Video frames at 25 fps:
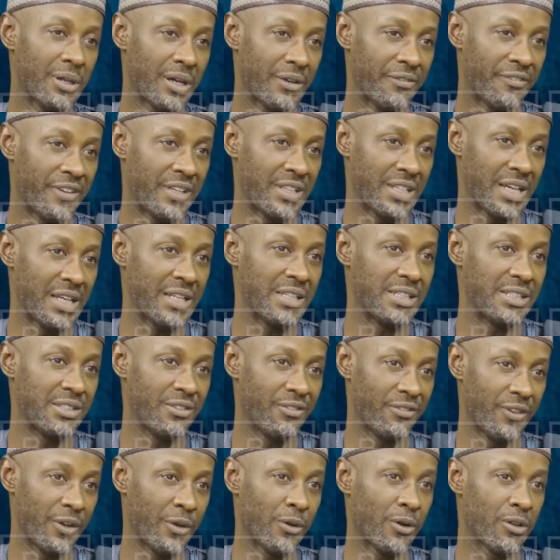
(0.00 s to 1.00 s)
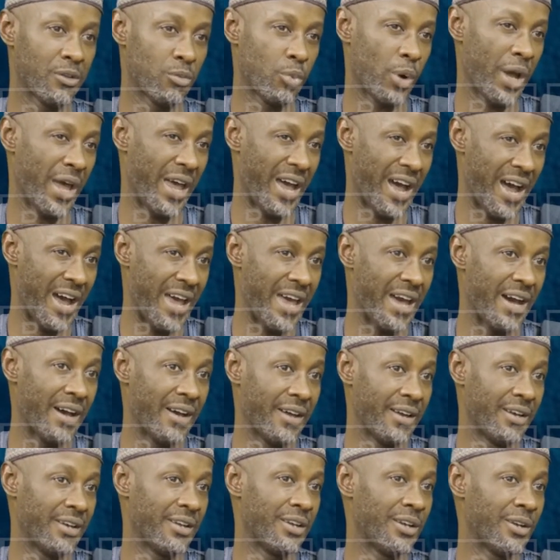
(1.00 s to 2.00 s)
fatality figures were higher
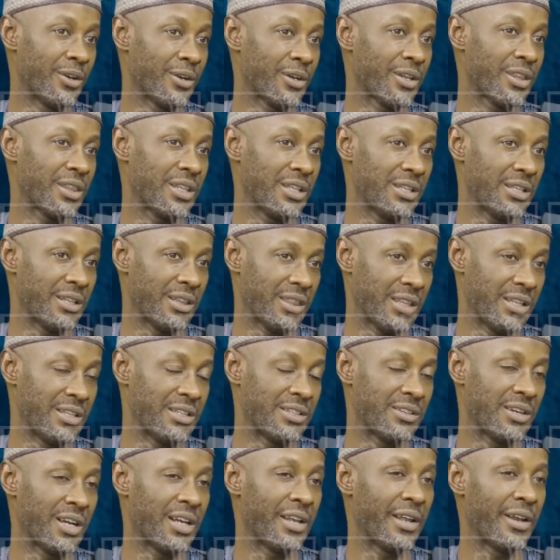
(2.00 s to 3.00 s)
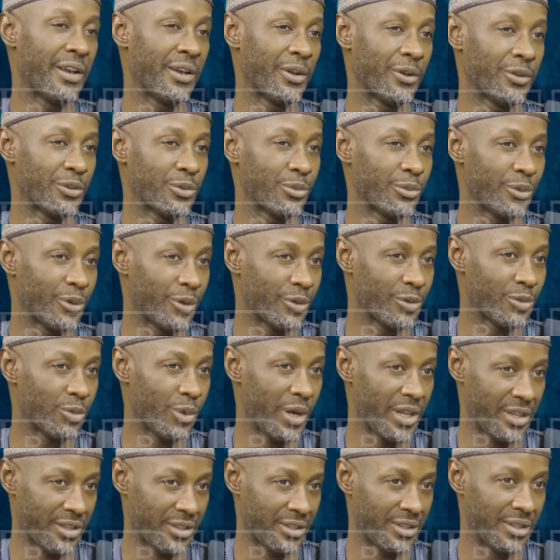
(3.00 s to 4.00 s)
in the north central and north
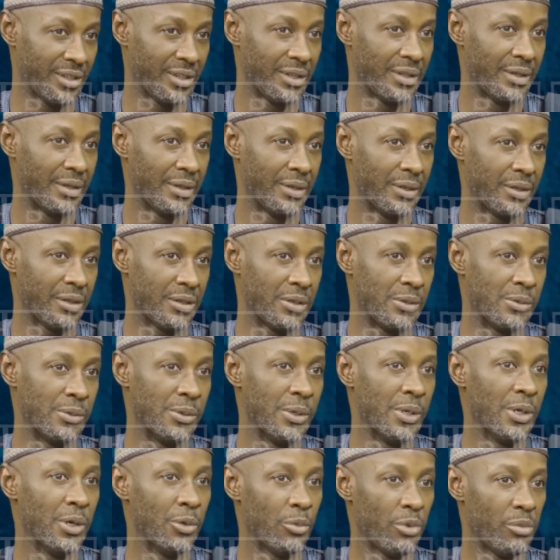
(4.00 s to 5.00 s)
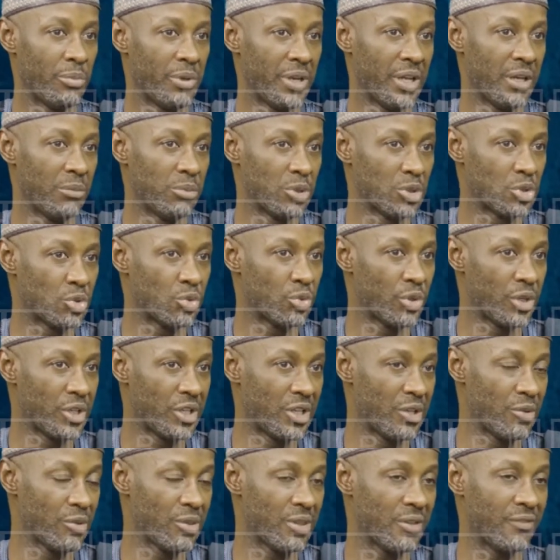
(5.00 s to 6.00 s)
northwest. Mm. So we've been able to
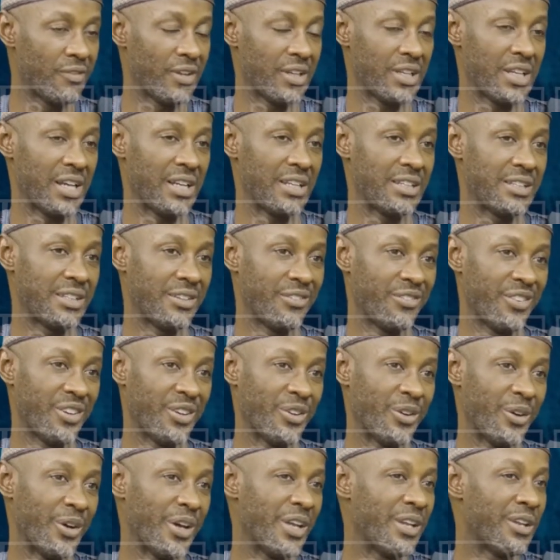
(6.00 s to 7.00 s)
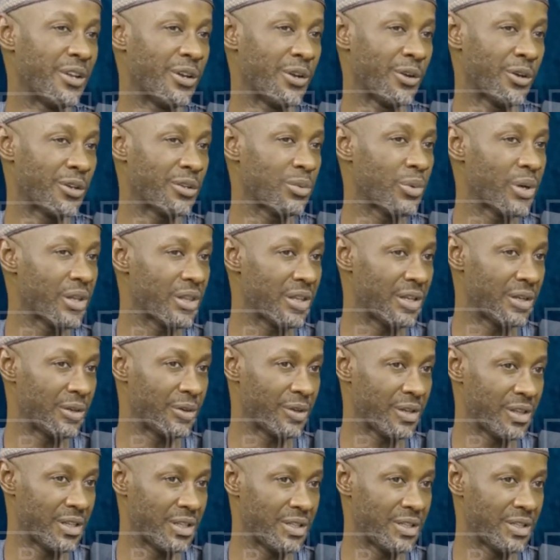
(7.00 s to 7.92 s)
reduce the fatality figure in the northwest and north